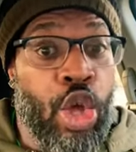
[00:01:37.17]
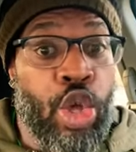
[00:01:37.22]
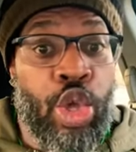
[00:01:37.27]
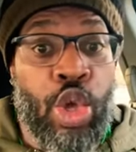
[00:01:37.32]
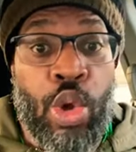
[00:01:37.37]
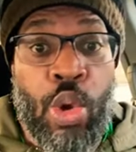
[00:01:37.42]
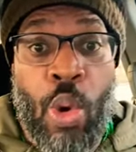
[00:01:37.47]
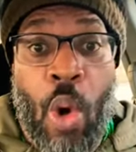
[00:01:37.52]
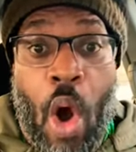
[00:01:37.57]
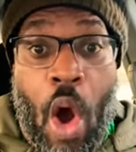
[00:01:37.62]

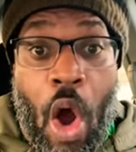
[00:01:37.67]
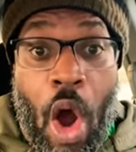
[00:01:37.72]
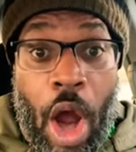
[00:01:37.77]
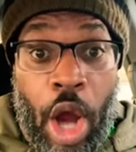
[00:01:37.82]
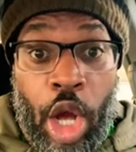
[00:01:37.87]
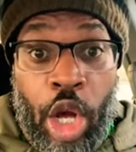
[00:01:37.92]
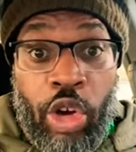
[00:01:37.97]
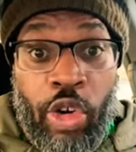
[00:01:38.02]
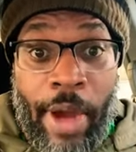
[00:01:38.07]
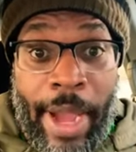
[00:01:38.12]
you are
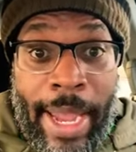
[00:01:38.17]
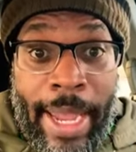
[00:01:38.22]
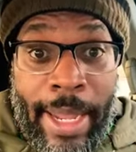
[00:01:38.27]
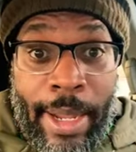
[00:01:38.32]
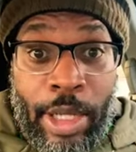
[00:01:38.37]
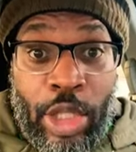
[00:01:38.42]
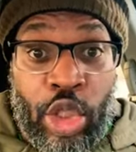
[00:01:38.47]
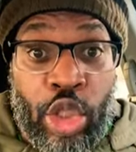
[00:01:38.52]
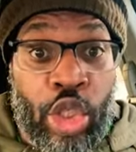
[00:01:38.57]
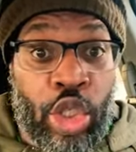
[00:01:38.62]
a great
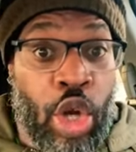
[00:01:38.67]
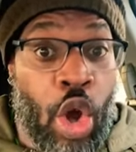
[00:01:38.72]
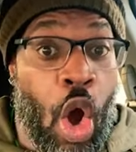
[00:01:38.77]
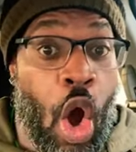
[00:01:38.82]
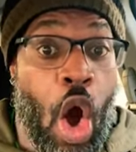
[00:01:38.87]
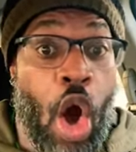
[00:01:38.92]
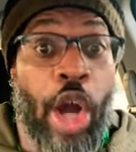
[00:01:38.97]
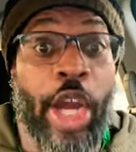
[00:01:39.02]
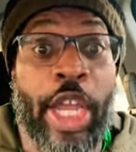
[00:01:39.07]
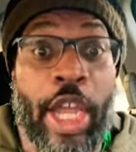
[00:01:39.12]

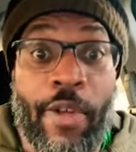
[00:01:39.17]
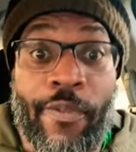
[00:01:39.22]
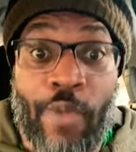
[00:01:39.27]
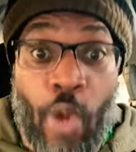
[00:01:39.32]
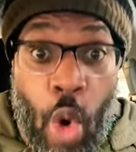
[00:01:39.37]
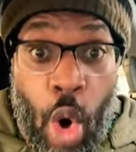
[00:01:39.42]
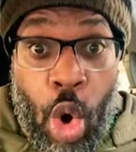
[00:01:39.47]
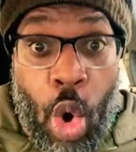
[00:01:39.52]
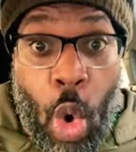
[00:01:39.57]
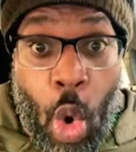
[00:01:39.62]
target
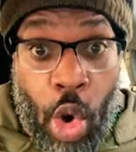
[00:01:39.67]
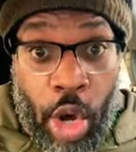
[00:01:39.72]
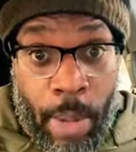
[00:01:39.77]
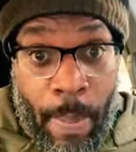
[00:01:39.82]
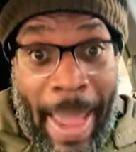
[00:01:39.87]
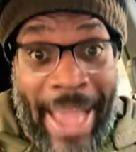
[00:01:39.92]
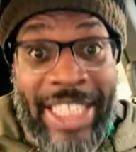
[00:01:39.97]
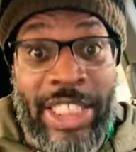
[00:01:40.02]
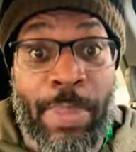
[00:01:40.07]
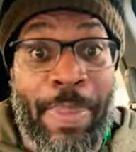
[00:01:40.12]
for a
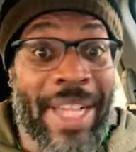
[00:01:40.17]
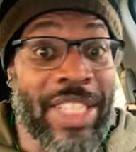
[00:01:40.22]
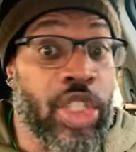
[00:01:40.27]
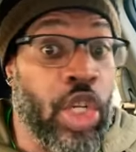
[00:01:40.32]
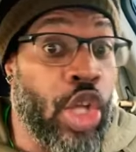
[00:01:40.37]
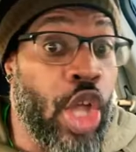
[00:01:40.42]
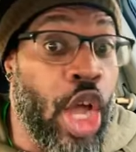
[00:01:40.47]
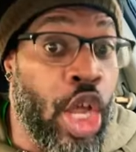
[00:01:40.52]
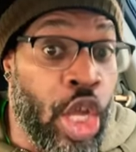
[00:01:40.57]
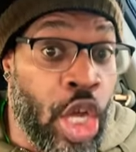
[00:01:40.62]
quarterback,
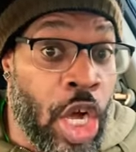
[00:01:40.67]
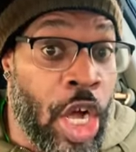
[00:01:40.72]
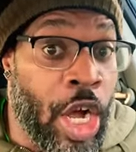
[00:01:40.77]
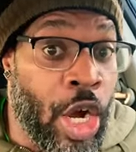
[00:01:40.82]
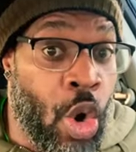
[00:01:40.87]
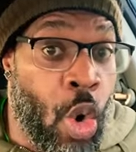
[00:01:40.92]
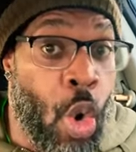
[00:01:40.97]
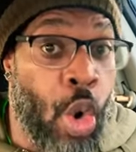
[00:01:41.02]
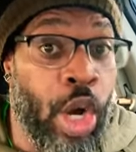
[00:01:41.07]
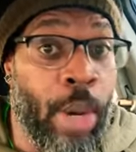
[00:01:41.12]
especially a young
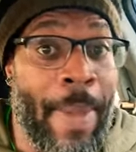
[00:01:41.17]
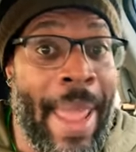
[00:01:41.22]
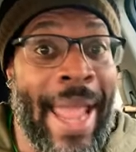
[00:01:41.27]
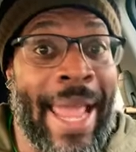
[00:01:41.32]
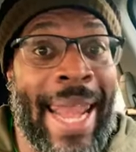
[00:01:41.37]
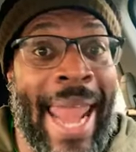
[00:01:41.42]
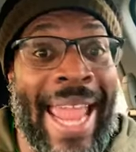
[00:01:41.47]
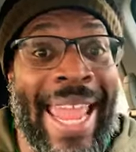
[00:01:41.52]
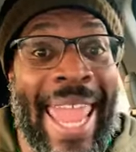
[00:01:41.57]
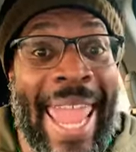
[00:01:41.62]

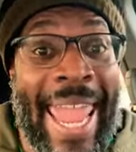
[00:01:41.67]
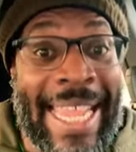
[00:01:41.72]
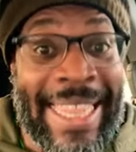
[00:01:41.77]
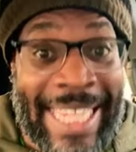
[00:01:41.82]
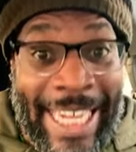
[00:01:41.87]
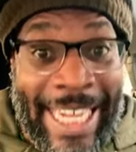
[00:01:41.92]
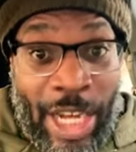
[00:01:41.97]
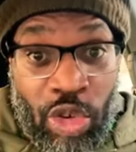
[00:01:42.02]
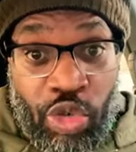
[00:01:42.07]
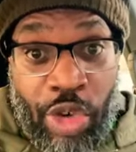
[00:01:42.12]
quarterback like
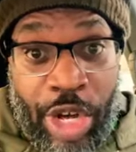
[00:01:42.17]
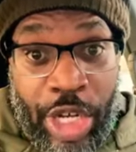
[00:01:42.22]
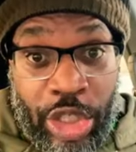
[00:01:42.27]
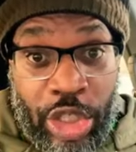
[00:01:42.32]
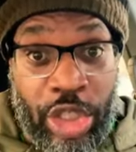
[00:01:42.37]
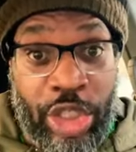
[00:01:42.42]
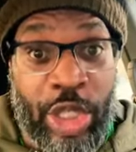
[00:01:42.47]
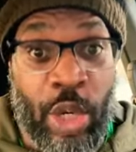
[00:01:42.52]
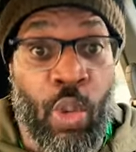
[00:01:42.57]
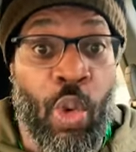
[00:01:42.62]
Anthony
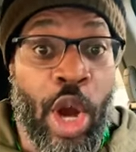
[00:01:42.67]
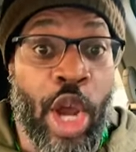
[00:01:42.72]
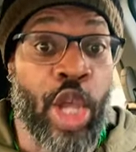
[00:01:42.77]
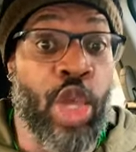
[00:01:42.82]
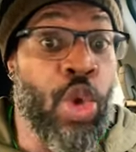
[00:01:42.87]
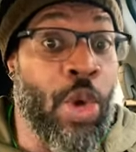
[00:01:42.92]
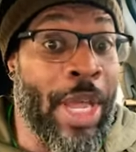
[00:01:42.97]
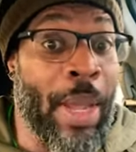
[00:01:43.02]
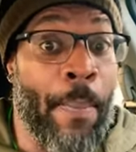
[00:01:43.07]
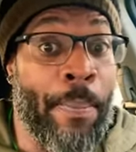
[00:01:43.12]
Richardson, where
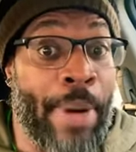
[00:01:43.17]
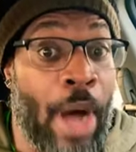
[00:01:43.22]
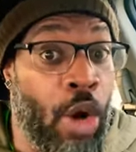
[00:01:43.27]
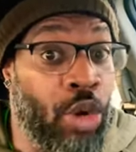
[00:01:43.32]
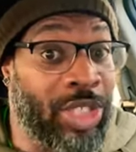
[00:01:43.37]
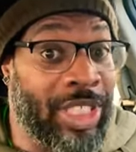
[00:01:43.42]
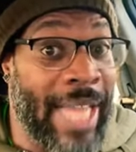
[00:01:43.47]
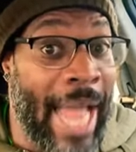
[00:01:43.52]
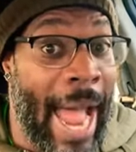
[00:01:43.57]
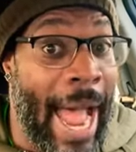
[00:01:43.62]
you can
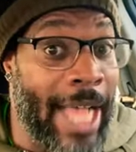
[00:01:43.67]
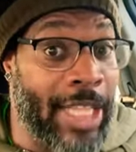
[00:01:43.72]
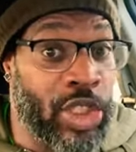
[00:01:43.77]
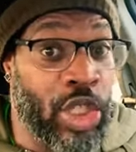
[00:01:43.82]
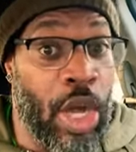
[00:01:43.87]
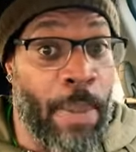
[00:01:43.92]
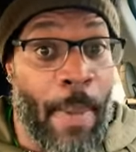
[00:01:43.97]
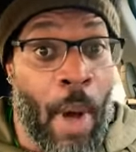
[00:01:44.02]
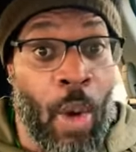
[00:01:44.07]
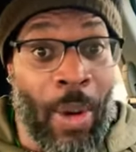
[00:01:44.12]
post guys
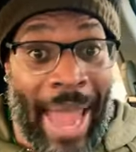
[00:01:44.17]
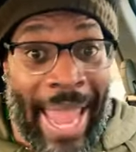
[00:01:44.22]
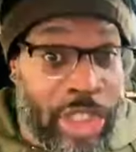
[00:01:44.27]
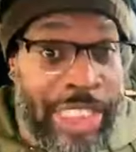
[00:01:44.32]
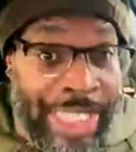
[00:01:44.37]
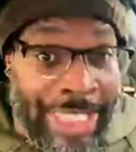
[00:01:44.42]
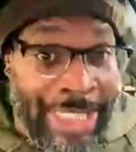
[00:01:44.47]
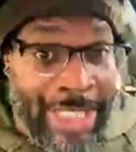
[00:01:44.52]
up on like